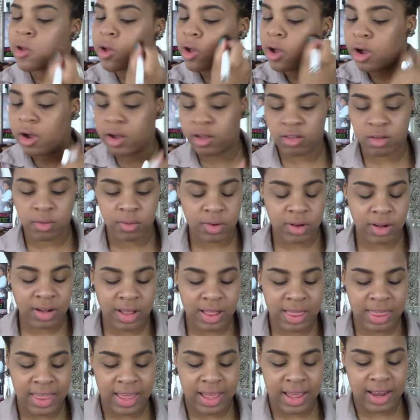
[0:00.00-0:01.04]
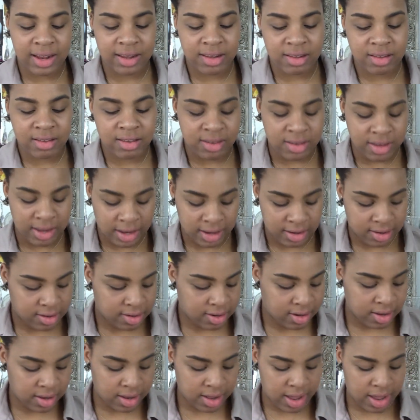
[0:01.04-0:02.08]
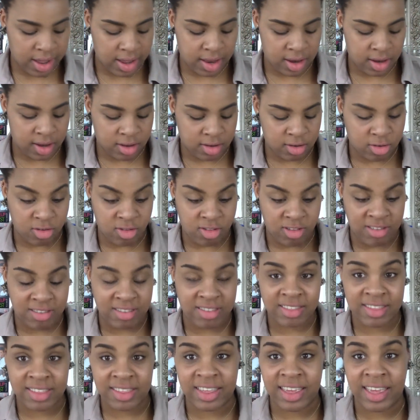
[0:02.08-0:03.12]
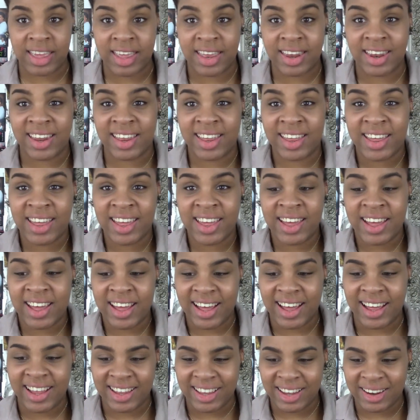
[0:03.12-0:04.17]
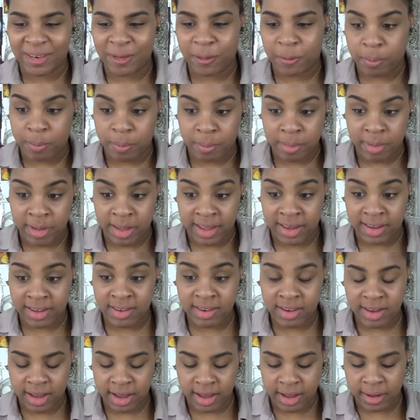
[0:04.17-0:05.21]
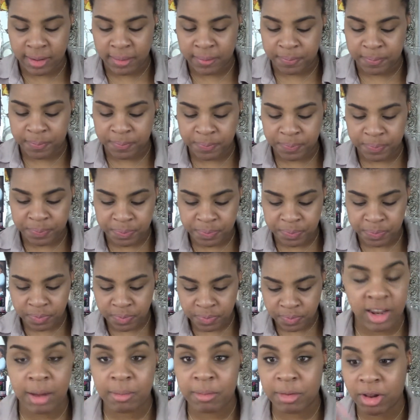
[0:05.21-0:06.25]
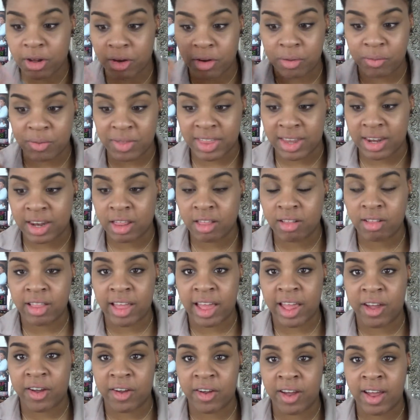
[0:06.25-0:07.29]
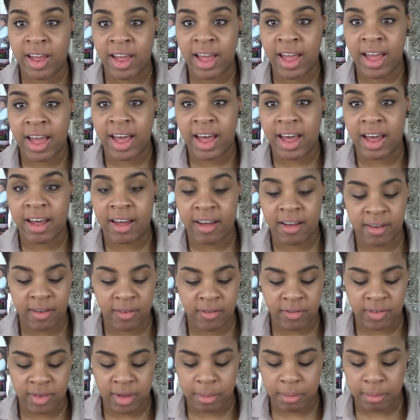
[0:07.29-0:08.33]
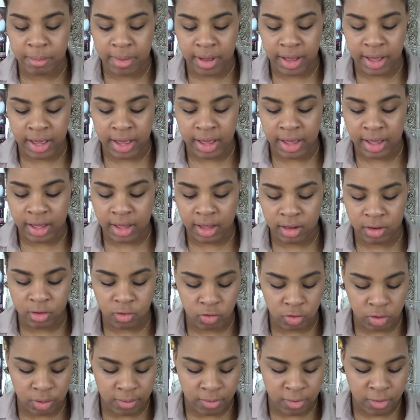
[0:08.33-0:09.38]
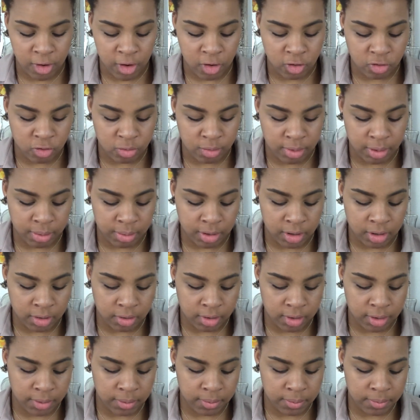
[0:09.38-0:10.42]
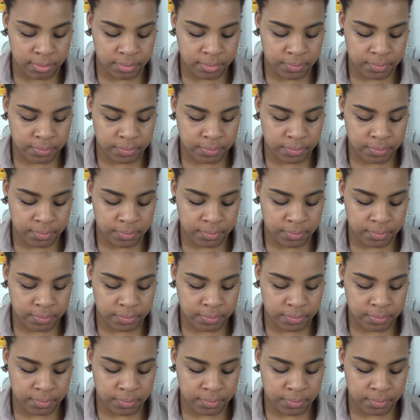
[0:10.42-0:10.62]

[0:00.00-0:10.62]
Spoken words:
Alright, so we're going to let that sit into the skin a little bit. I'm going to go in with another layer of my Fressh BB cream.